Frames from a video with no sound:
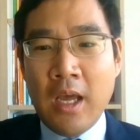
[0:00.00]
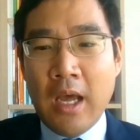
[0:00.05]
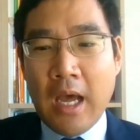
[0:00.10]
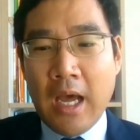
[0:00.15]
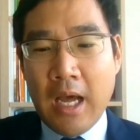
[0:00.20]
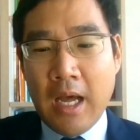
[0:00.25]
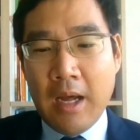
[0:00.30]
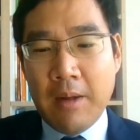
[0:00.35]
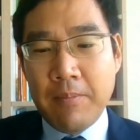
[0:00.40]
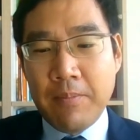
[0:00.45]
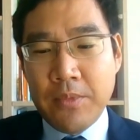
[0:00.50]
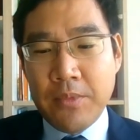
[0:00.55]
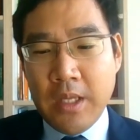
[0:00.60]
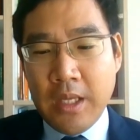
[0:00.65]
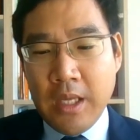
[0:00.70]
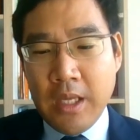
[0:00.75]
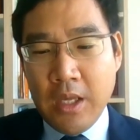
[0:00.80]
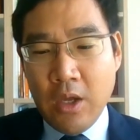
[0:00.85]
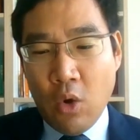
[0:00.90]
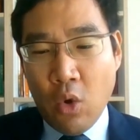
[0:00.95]
Um,
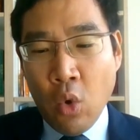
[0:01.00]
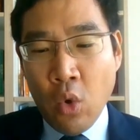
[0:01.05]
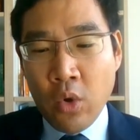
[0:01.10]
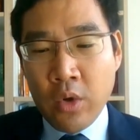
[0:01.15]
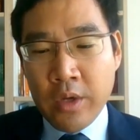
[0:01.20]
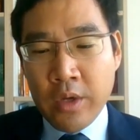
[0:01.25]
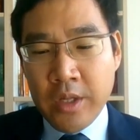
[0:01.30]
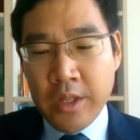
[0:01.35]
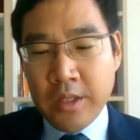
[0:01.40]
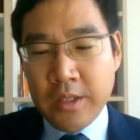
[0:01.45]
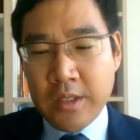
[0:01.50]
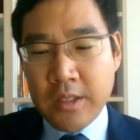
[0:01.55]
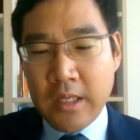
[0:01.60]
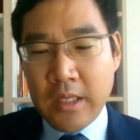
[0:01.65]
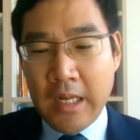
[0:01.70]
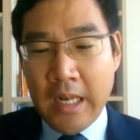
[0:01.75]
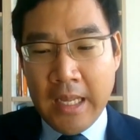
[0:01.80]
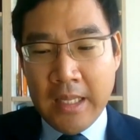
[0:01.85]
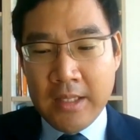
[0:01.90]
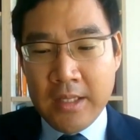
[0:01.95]
the August
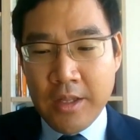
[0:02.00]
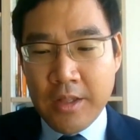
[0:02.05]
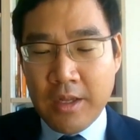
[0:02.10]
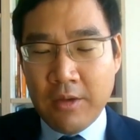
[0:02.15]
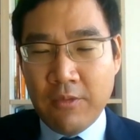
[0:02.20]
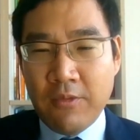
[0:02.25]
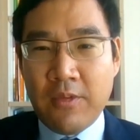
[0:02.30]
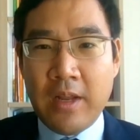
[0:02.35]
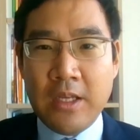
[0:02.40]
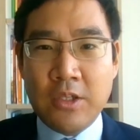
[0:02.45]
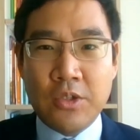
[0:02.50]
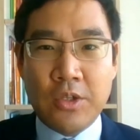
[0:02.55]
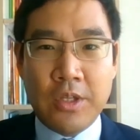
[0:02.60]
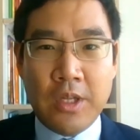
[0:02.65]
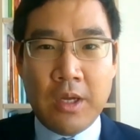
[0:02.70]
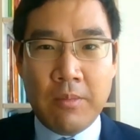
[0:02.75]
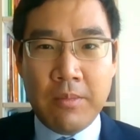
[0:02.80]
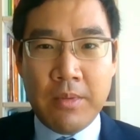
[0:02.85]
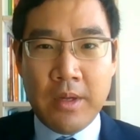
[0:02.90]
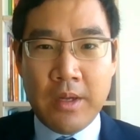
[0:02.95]
latest inflation
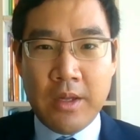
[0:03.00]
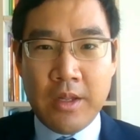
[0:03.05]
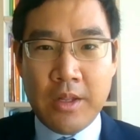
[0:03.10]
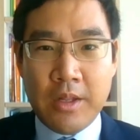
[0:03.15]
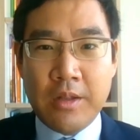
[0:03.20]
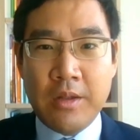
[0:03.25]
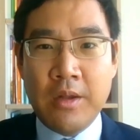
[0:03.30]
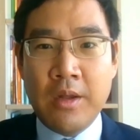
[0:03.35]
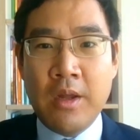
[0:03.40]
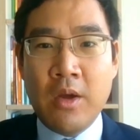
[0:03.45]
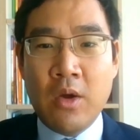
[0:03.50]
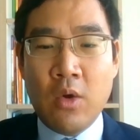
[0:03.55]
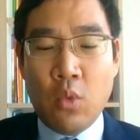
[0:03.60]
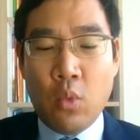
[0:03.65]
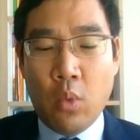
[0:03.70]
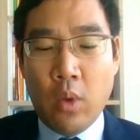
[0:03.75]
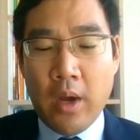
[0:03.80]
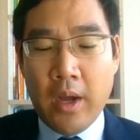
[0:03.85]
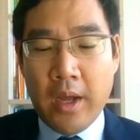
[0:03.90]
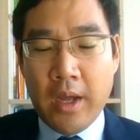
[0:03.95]
numbers
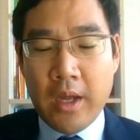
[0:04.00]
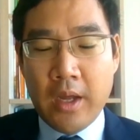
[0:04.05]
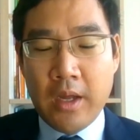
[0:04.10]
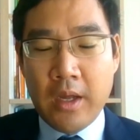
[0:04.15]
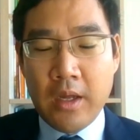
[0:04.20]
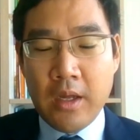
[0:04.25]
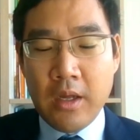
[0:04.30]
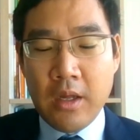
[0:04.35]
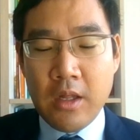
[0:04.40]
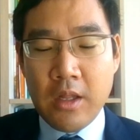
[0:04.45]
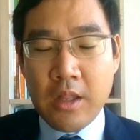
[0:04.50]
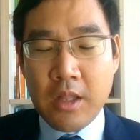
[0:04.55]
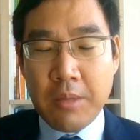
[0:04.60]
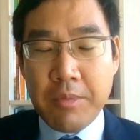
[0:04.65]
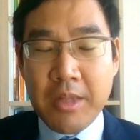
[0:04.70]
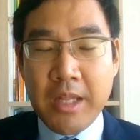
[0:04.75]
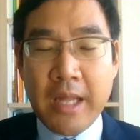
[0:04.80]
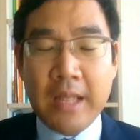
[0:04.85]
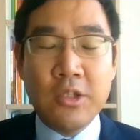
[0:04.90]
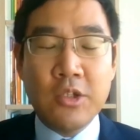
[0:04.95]
were
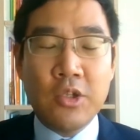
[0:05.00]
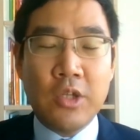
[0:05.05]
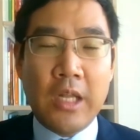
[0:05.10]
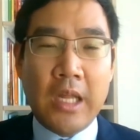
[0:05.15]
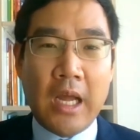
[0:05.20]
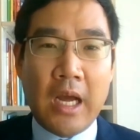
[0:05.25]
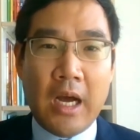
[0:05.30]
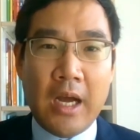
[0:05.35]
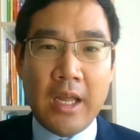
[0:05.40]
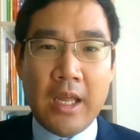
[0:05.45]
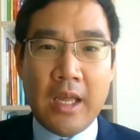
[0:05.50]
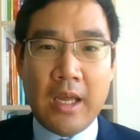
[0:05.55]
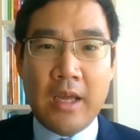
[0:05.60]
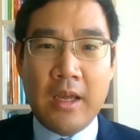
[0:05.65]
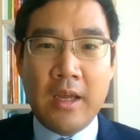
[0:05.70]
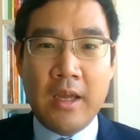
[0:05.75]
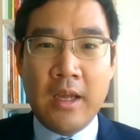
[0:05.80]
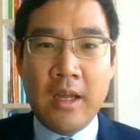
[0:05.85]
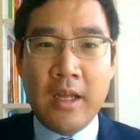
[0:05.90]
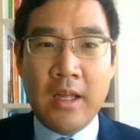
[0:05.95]
substantially
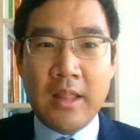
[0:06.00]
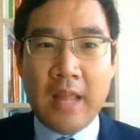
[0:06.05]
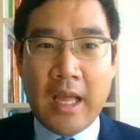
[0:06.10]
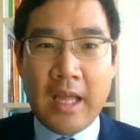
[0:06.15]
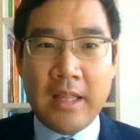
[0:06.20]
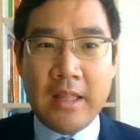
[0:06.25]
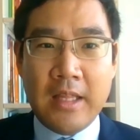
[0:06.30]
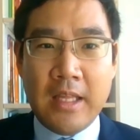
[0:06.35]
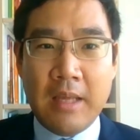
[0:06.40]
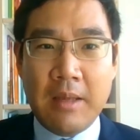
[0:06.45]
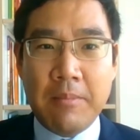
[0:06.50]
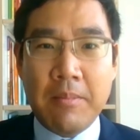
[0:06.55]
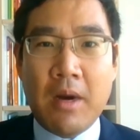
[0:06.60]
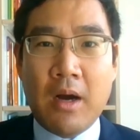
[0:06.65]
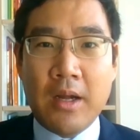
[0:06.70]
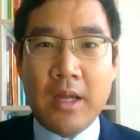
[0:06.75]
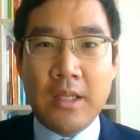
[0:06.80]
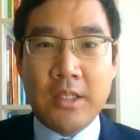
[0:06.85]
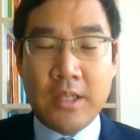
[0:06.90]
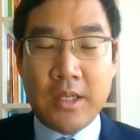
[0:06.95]
higher than the
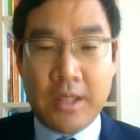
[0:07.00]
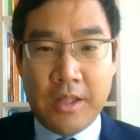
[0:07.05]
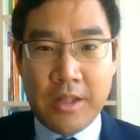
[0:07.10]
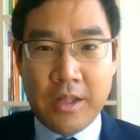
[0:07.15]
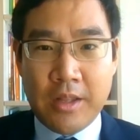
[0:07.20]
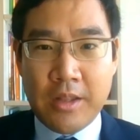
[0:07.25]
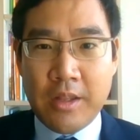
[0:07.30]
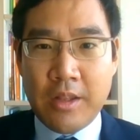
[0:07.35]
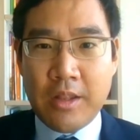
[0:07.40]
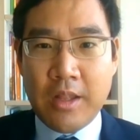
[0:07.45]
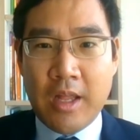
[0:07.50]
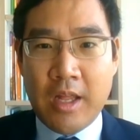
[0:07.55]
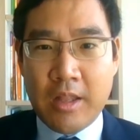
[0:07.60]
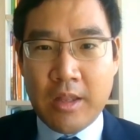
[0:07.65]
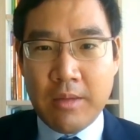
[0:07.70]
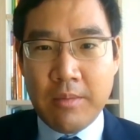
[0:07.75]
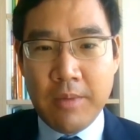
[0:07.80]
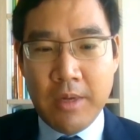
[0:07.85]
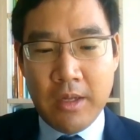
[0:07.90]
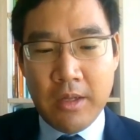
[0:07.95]
market consensus
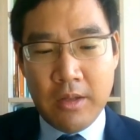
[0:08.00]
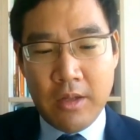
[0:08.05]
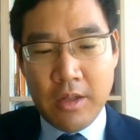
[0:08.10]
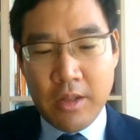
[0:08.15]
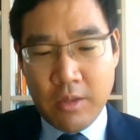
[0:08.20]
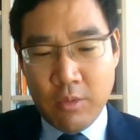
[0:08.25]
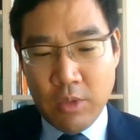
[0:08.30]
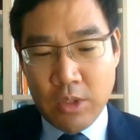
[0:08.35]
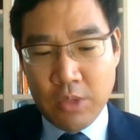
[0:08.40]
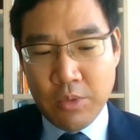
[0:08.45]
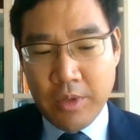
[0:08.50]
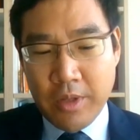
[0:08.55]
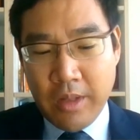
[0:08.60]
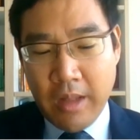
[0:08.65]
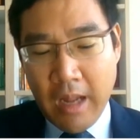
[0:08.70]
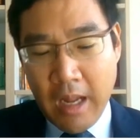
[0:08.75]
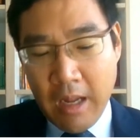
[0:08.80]
estimates, which was